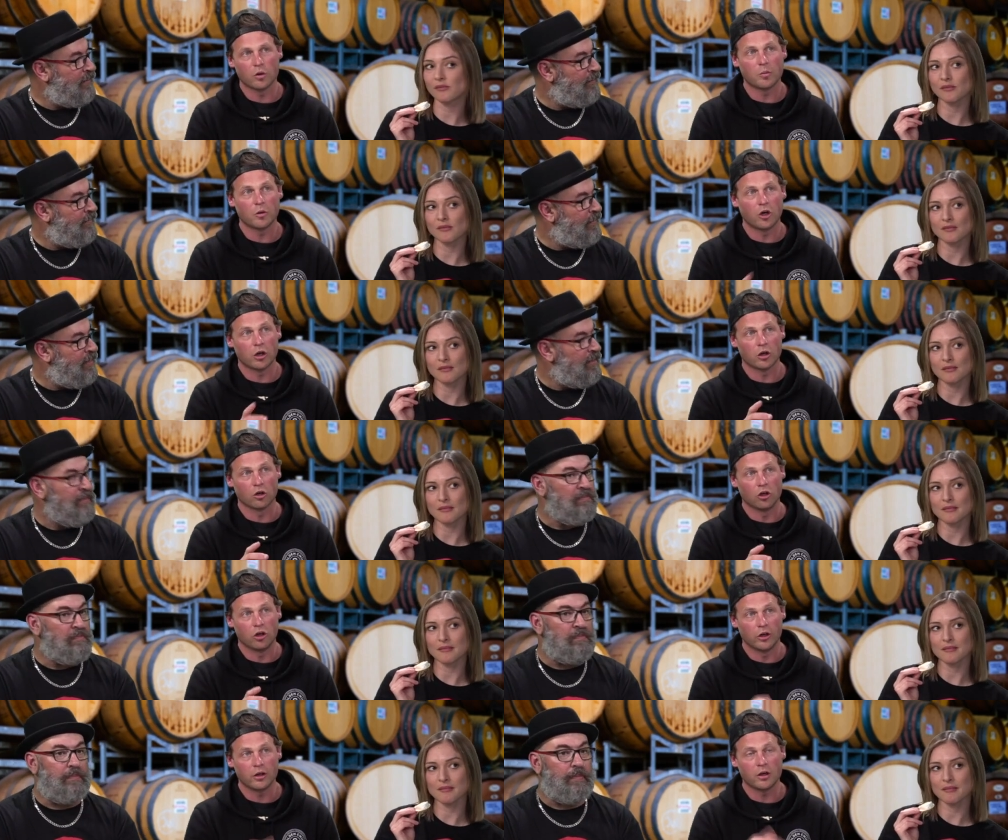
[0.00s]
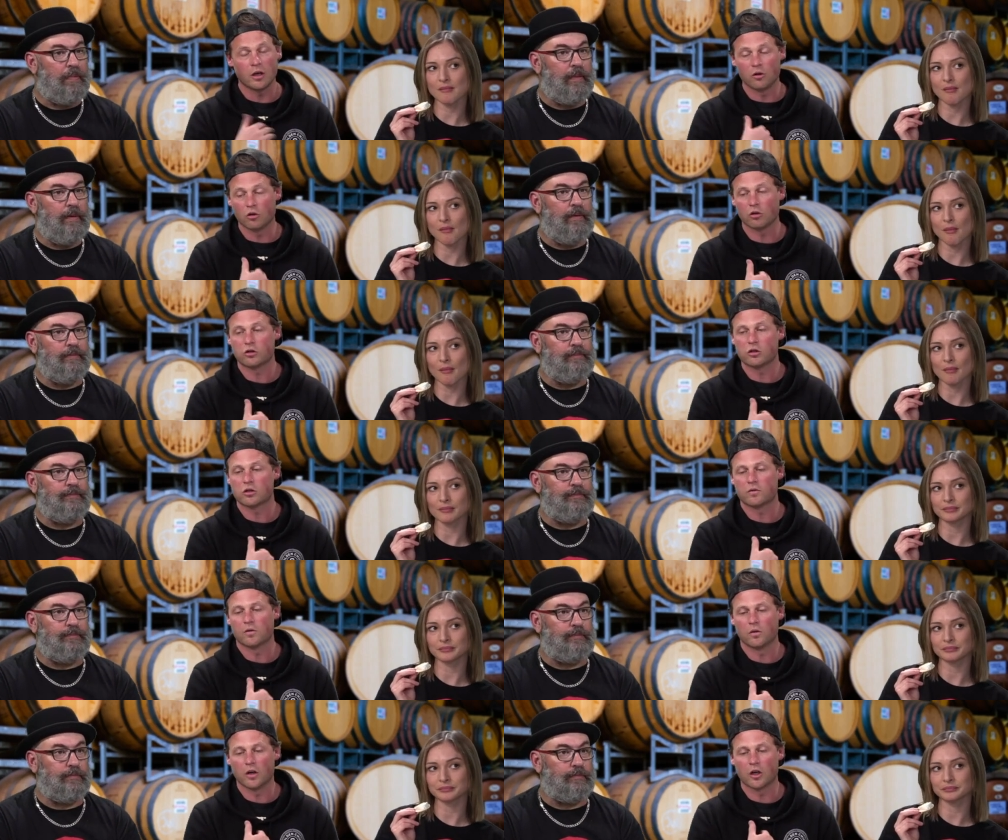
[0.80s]
Speaker 1: to buy online, and not just
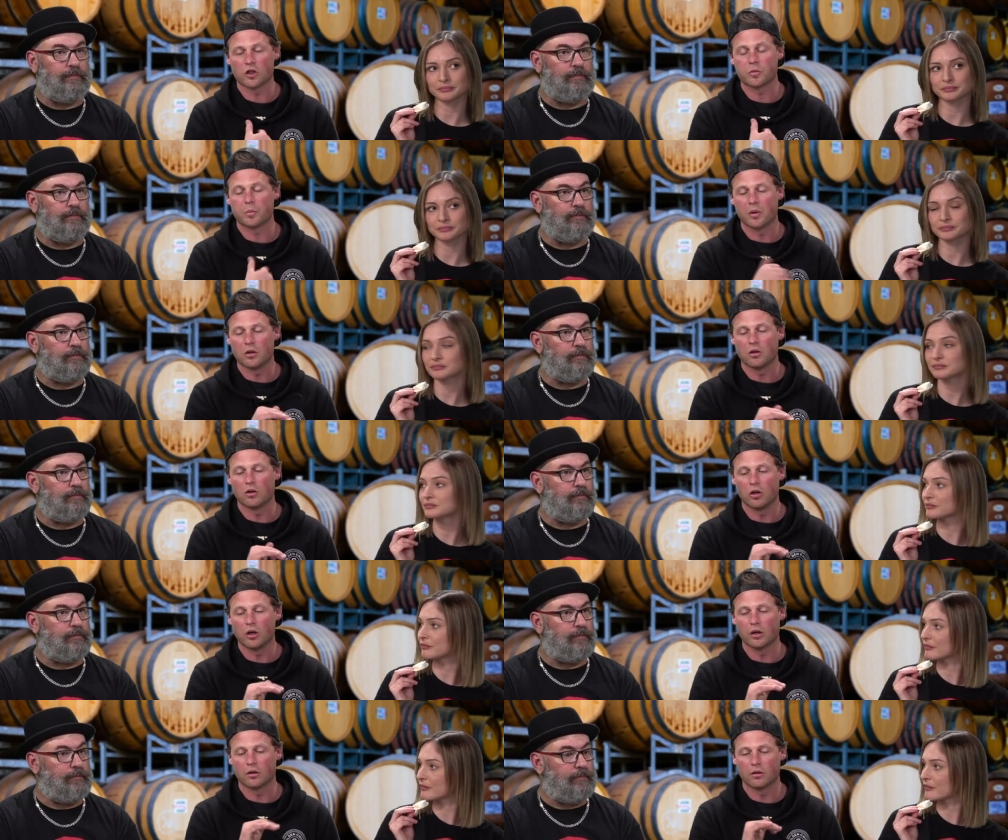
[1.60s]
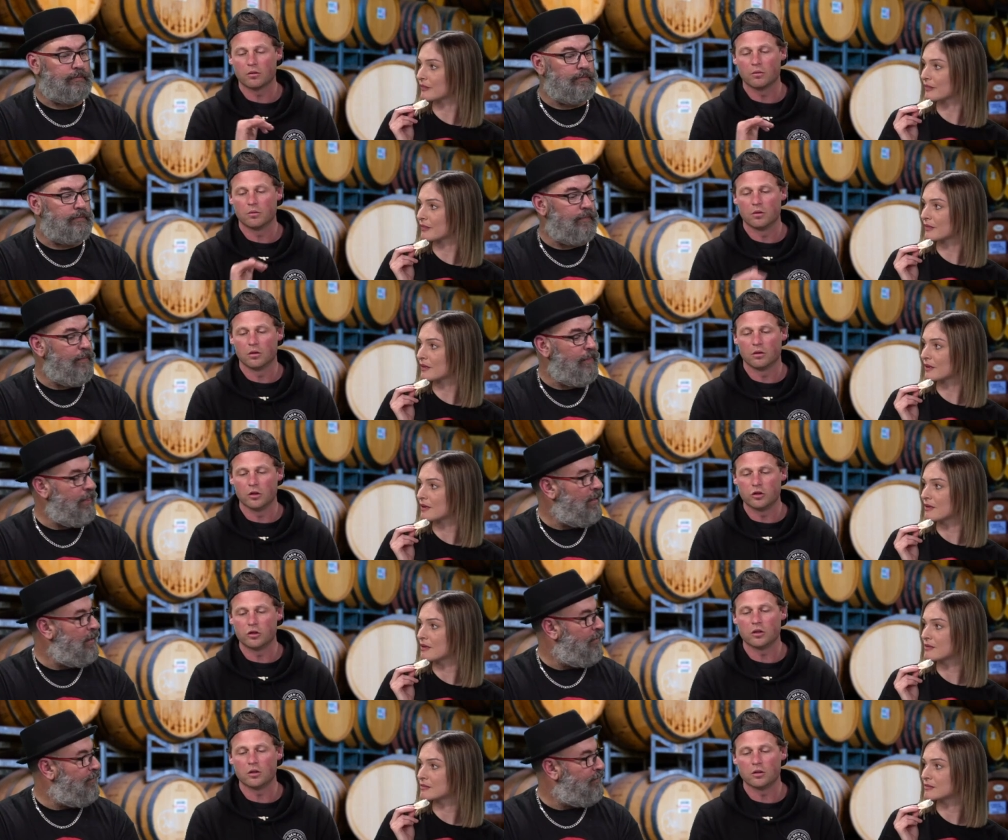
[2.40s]
for us, but like
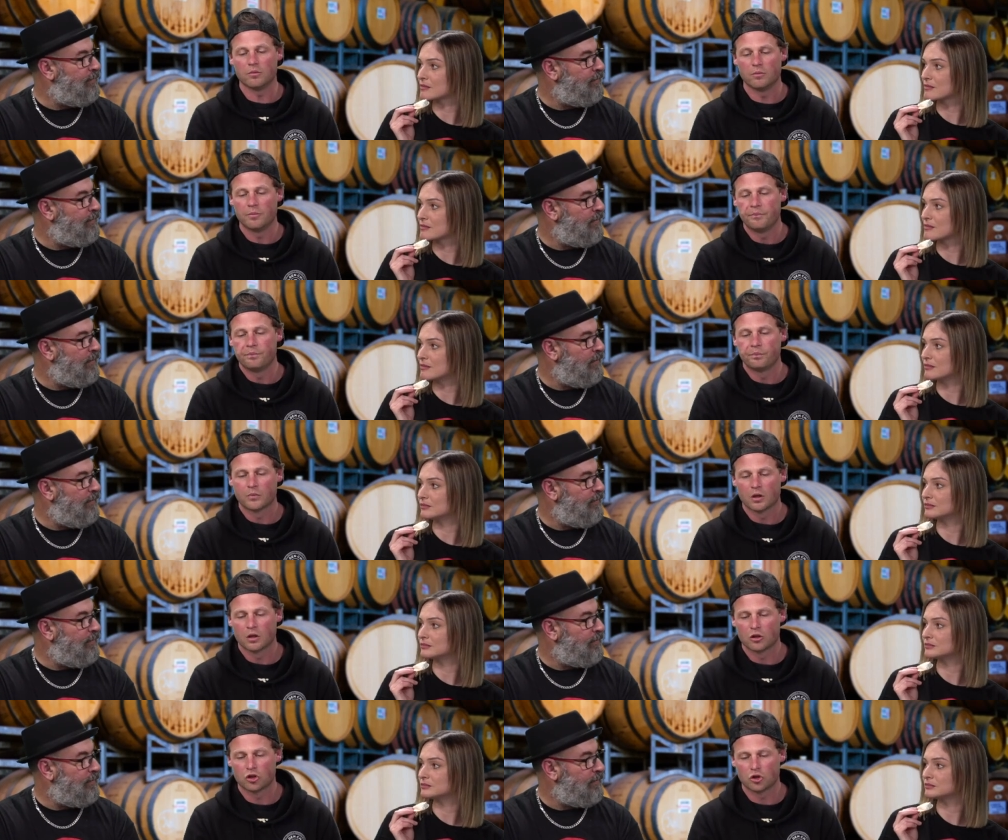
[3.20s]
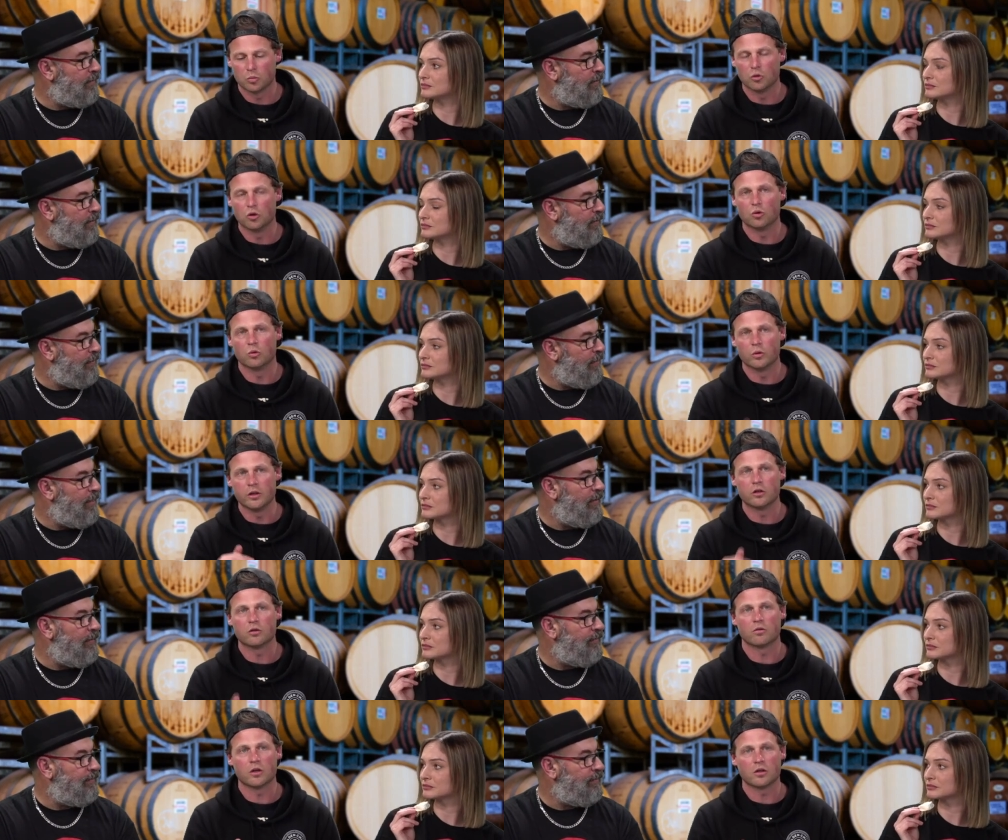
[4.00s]
legit, small,
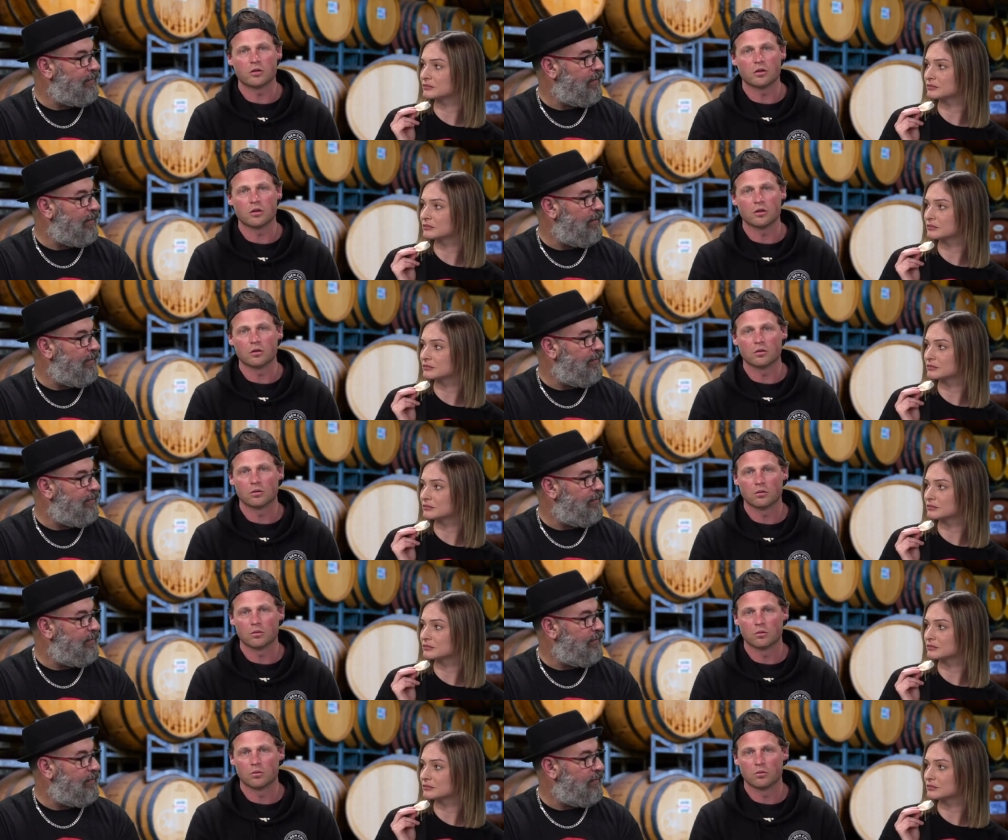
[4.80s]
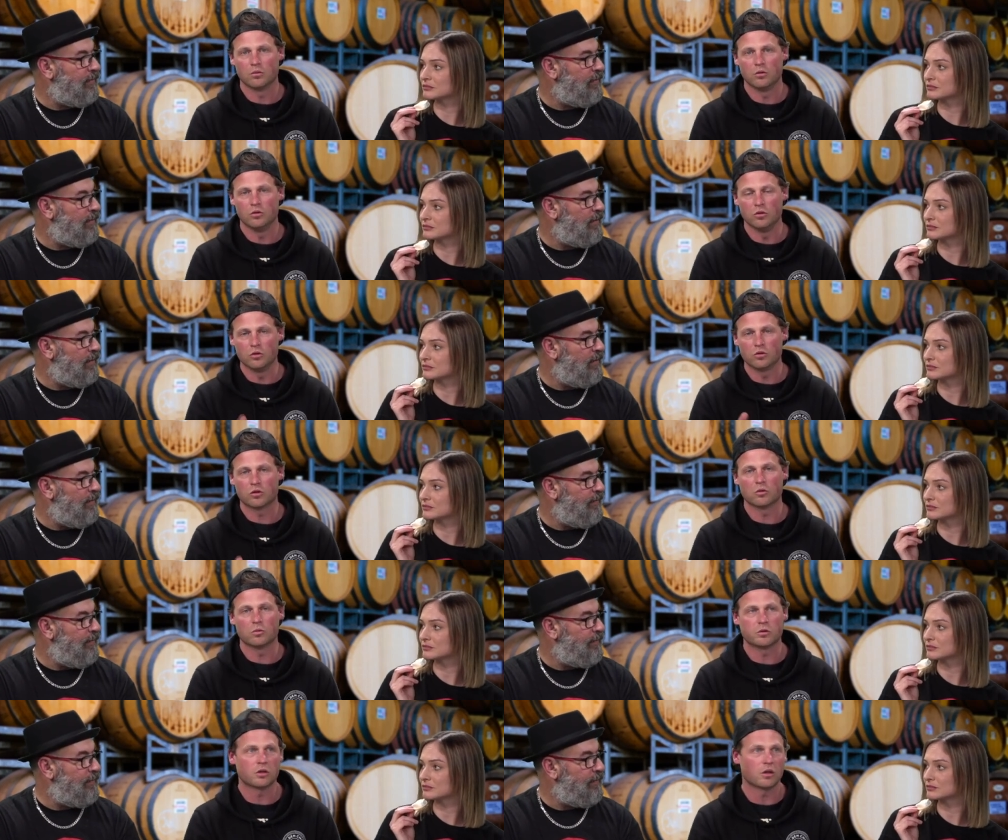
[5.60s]
interesting, new
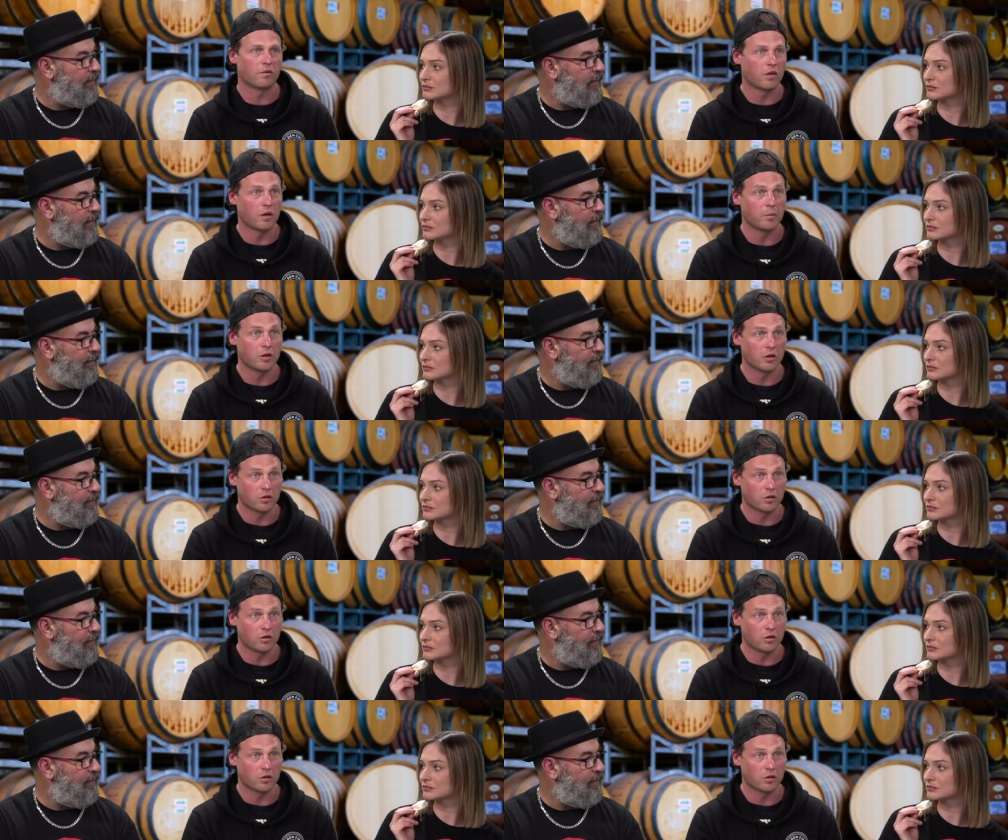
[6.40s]
school stuff happening in